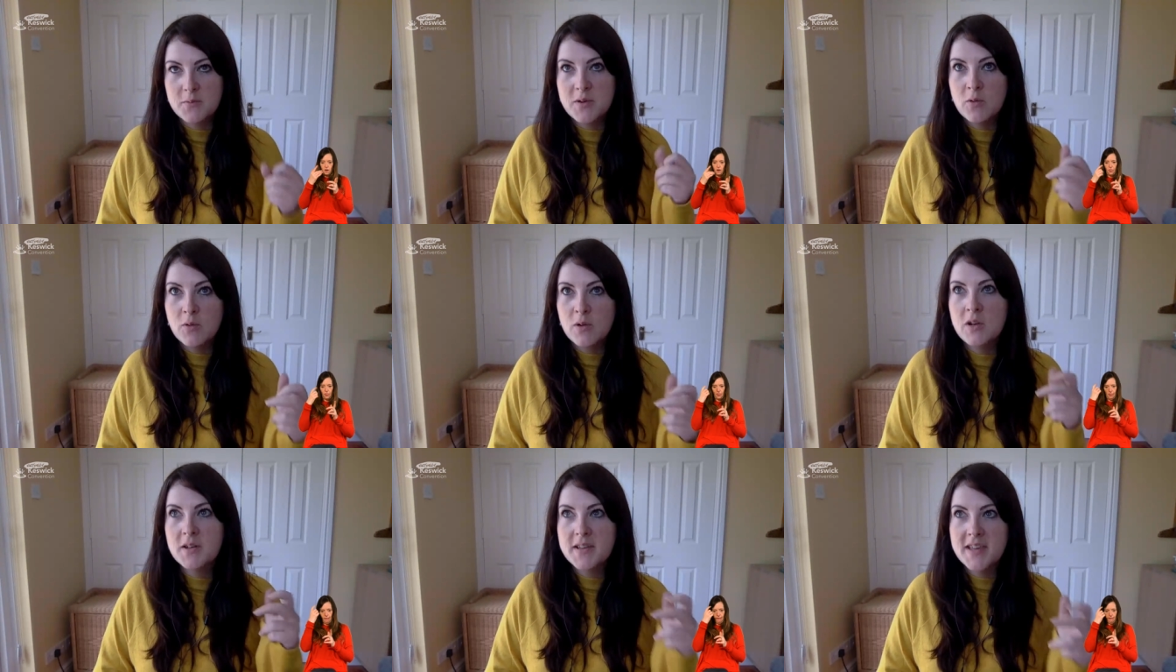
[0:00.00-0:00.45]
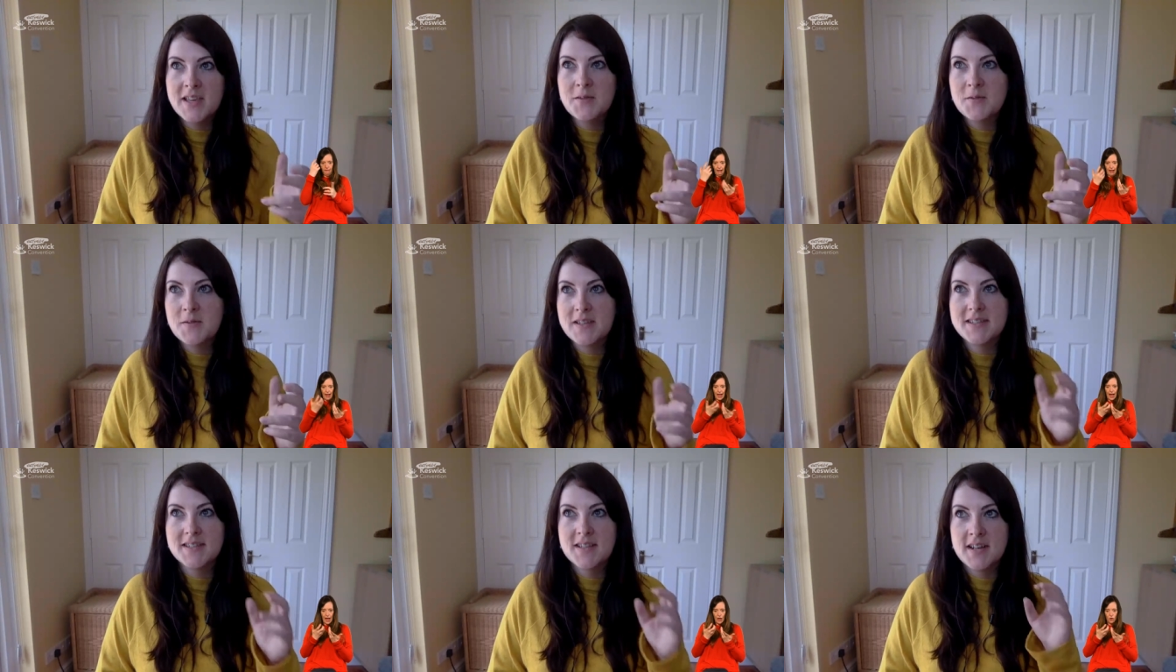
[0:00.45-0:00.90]
we're all looking
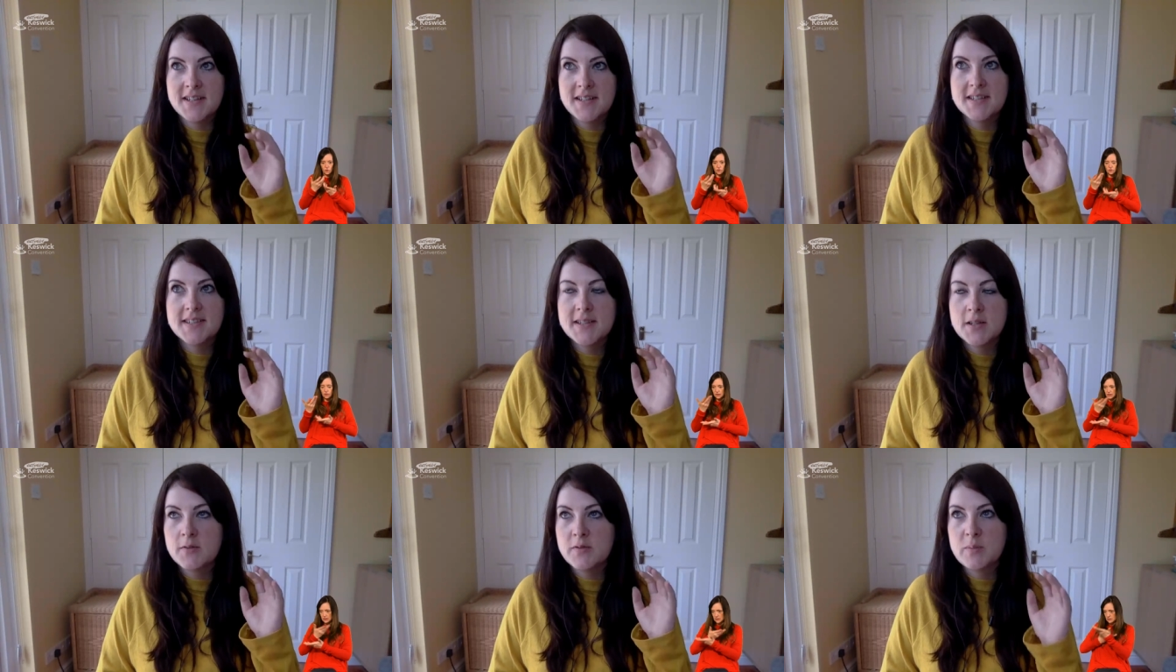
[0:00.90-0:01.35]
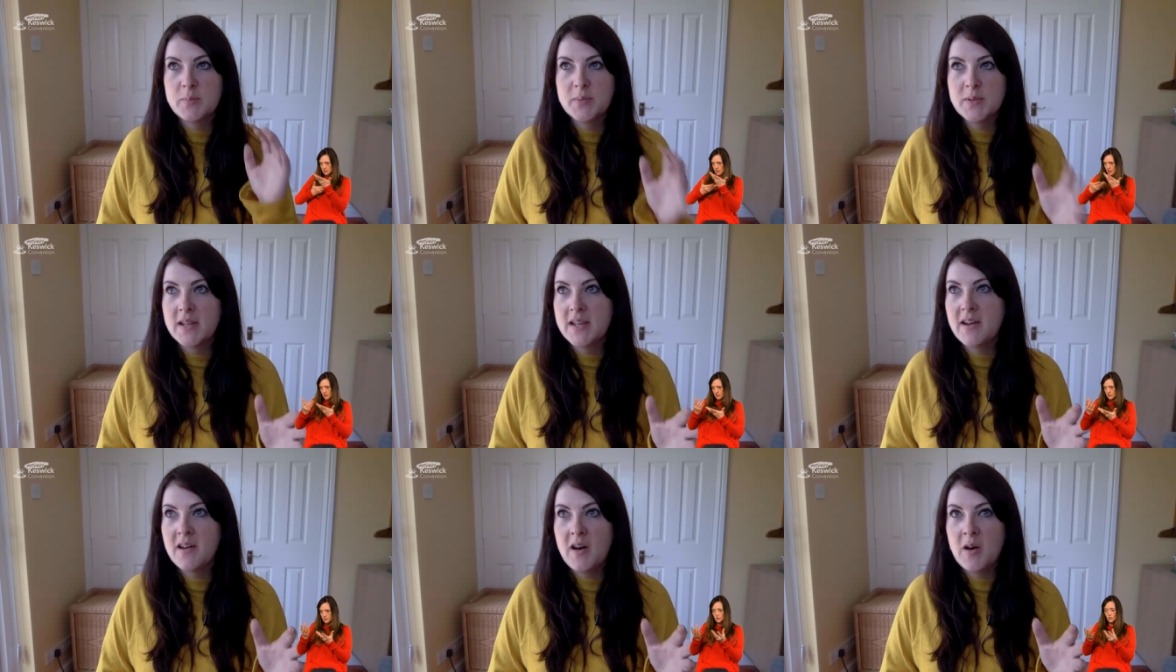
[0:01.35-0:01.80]
for this kind of silver
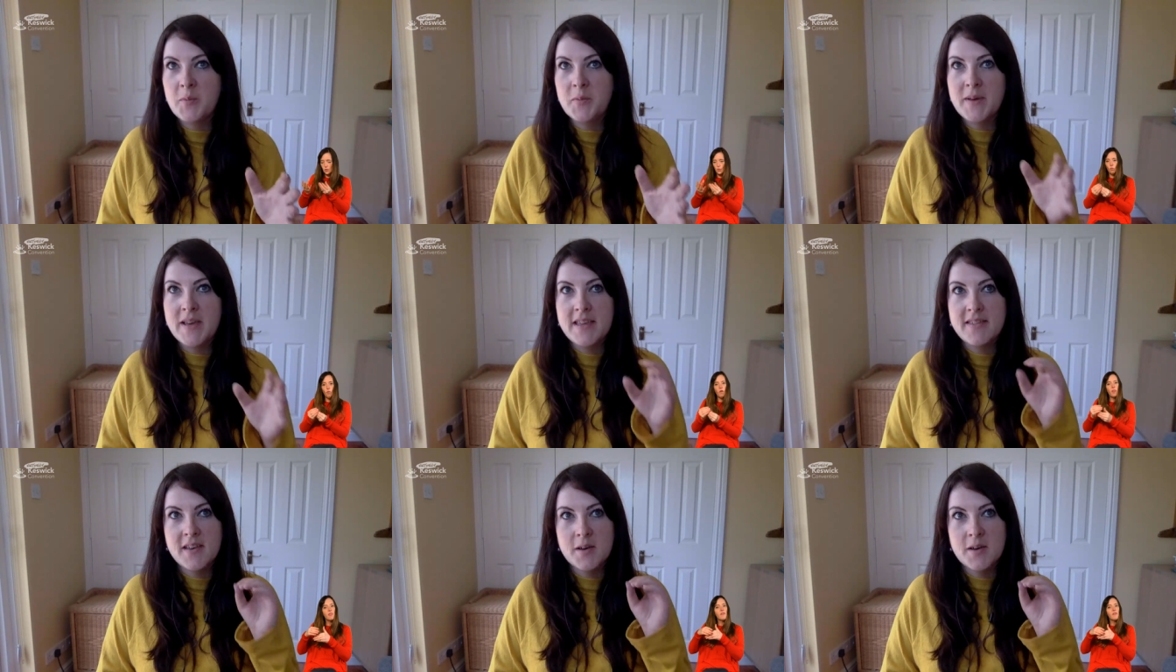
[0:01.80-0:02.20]
bullet, aren't we?